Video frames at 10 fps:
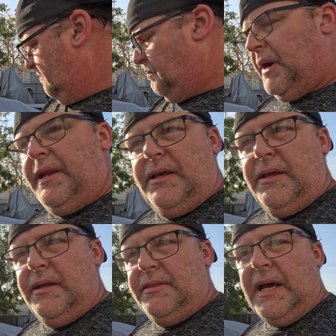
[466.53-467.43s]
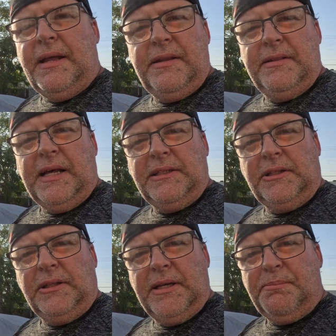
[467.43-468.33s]
But that
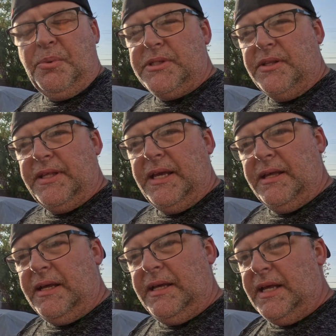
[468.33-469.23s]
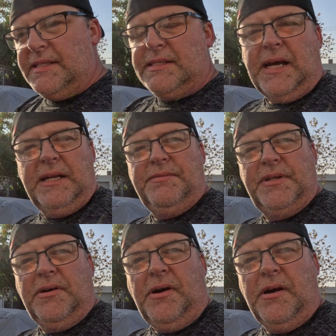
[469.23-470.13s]
little lip was on the inside of
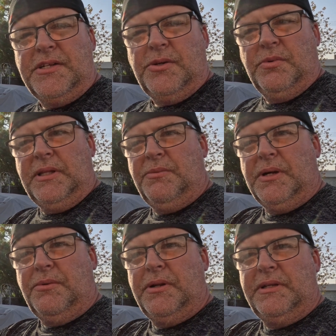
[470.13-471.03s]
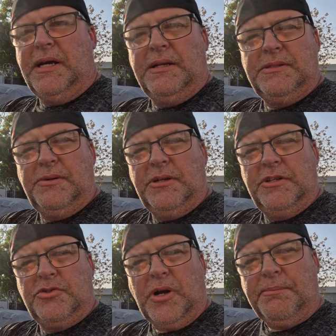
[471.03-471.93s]
the car, so really what it would have done is it would
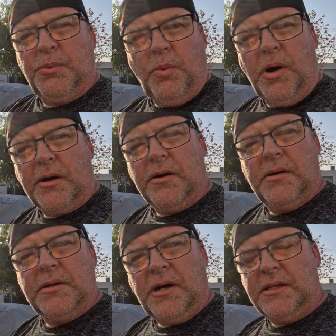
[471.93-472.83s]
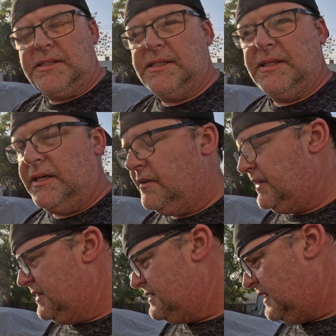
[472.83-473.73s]
have dropped water constantly on
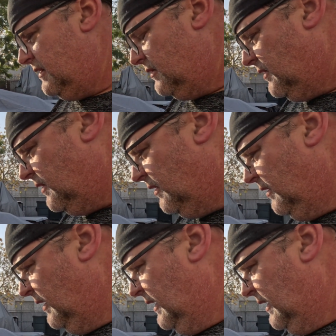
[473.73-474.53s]
the inside of the car.